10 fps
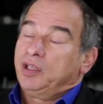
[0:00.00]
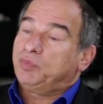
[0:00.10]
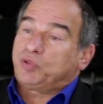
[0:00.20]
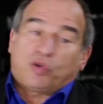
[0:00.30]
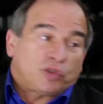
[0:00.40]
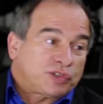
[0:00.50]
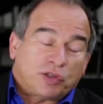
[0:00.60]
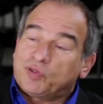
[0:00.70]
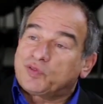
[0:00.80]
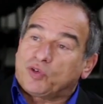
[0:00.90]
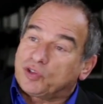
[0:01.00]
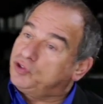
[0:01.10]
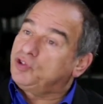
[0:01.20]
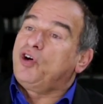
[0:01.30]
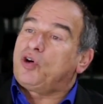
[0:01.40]
but also, of
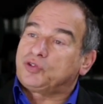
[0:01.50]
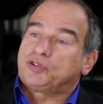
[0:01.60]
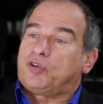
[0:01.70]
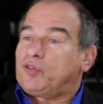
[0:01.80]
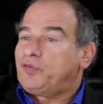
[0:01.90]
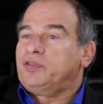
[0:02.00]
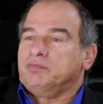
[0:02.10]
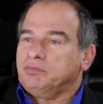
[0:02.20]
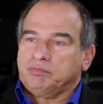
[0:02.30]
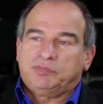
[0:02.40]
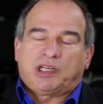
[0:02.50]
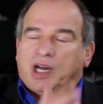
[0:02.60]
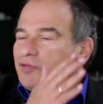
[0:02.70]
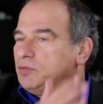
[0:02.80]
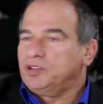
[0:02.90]
course, the goals of the
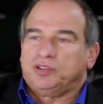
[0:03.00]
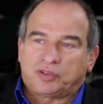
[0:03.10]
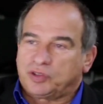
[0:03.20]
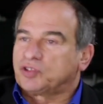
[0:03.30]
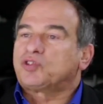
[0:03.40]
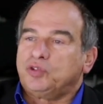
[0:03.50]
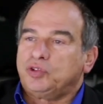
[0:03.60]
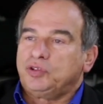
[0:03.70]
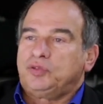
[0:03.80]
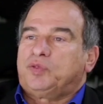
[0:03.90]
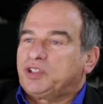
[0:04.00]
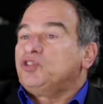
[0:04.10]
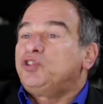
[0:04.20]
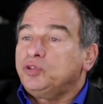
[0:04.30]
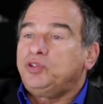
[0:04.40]
government or the school, what
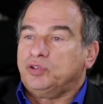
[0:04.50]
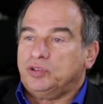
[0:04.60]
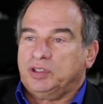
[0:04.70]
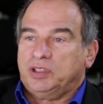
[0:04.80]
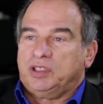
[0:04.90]
you should do.